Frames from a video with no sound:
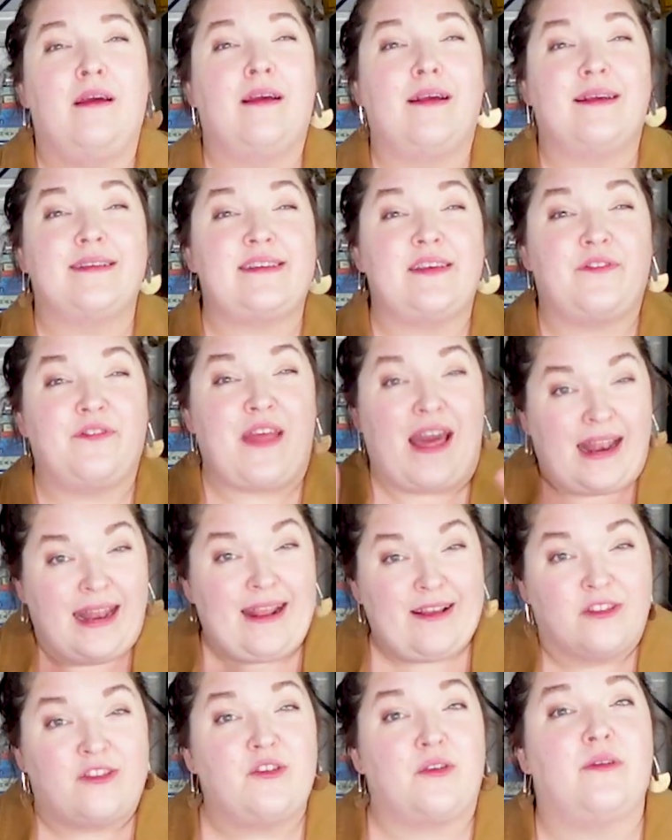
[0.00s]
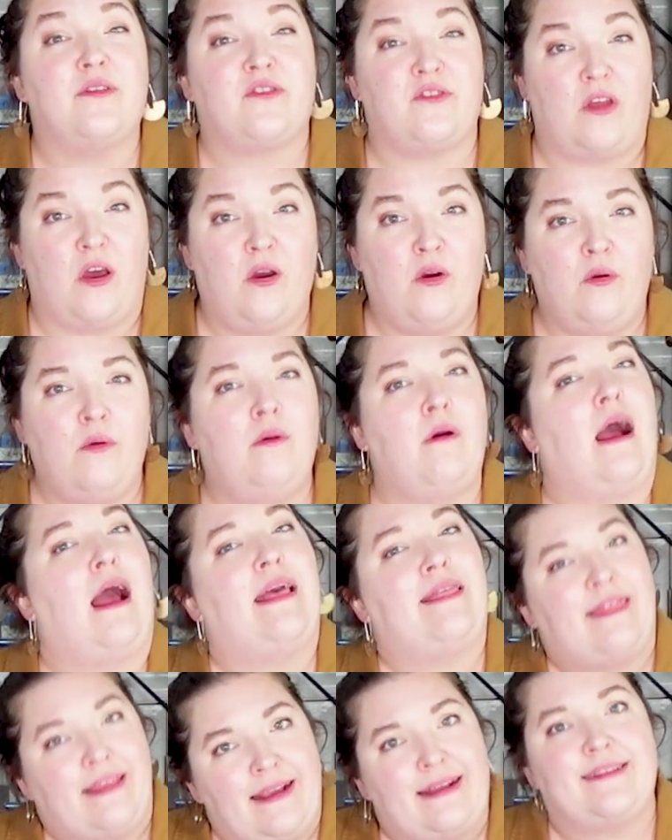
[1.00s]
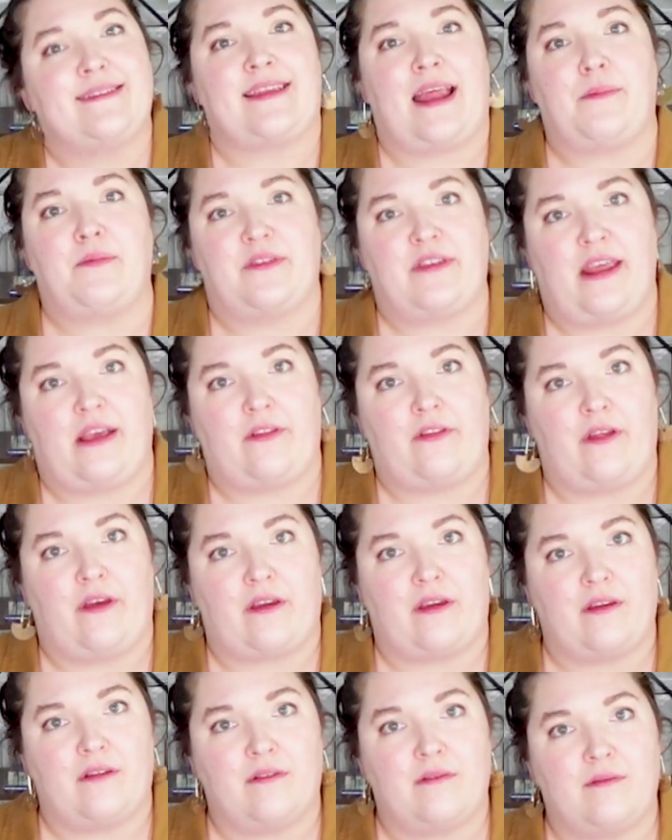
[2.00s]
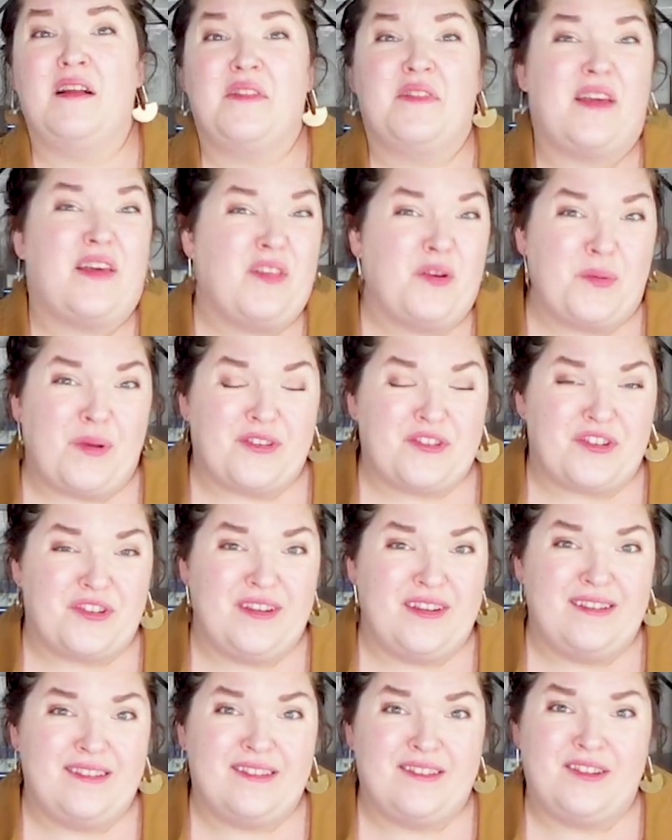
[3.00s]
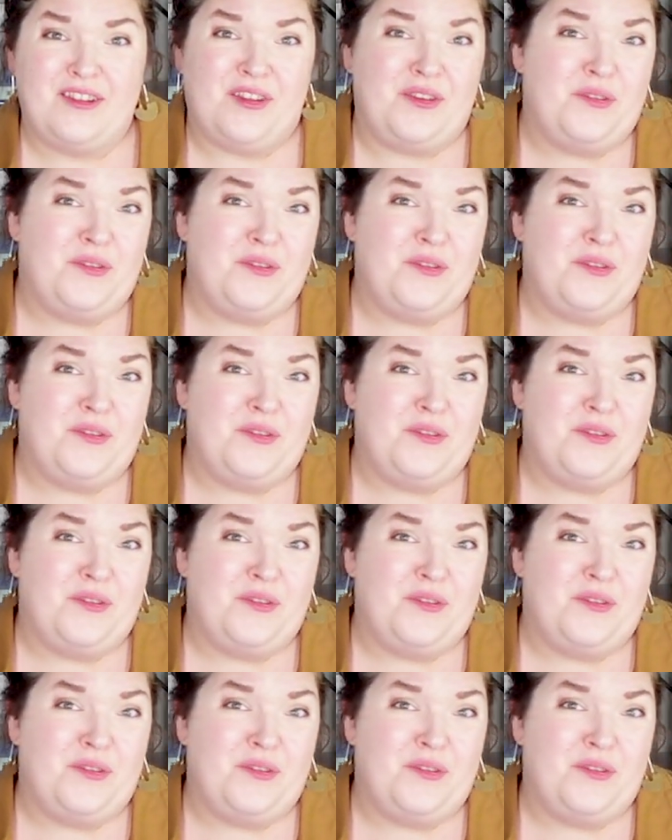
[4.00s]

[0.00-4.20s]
Because if that answer is no, I think it's time to take a look. The other question is, do